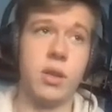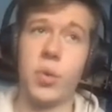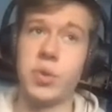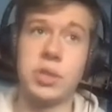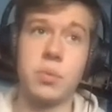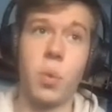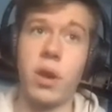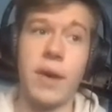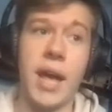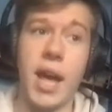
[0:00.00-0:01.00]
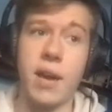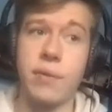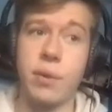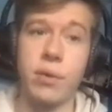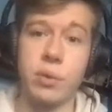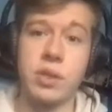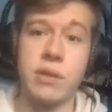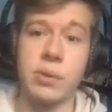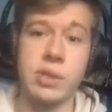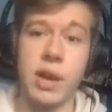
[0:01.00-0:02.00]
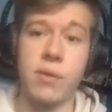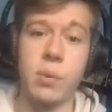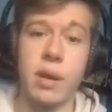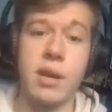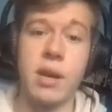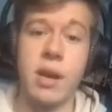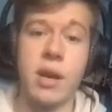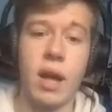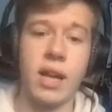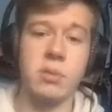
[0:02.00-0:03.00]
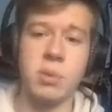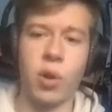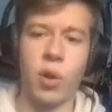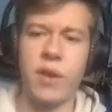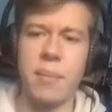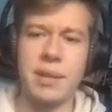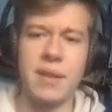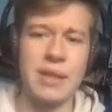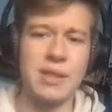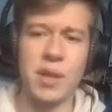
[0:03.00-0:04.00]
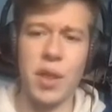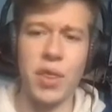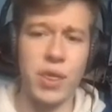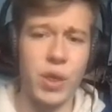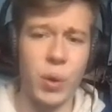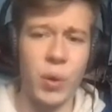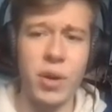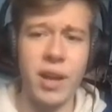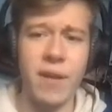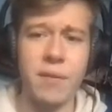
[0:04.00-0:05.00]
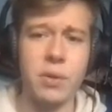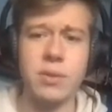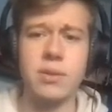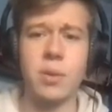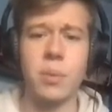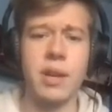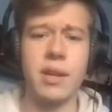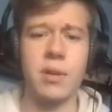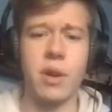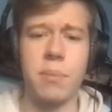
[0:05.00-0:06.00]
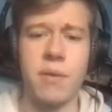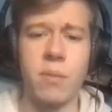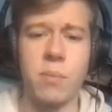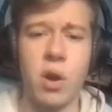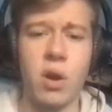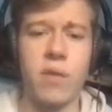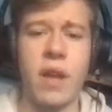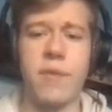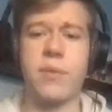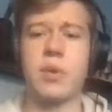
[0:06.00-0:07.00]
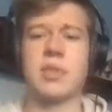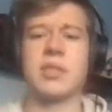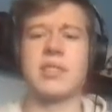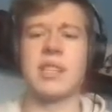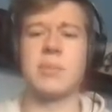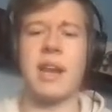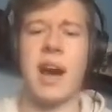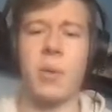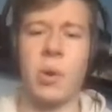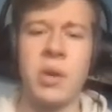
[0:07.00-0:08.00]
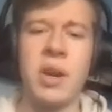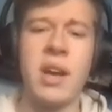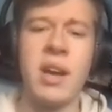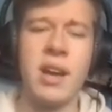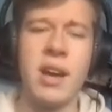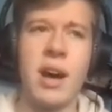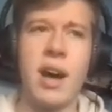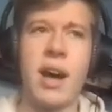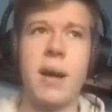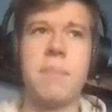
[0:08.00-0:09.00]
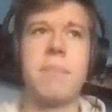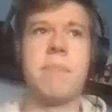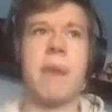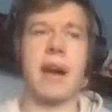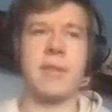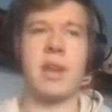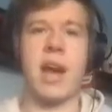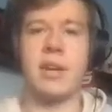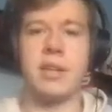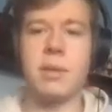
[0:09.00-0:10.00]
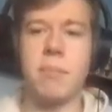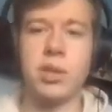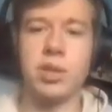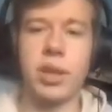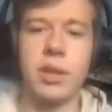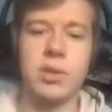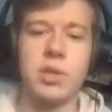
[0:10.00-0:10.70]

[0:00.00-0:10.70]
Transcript: Just one of a handful of receivers to ever win the Heisman Trophy. I believe he's the third ever to win it. Correct me if I'm wrong on that. First since Desmond Howard back in the 90s at Michigan.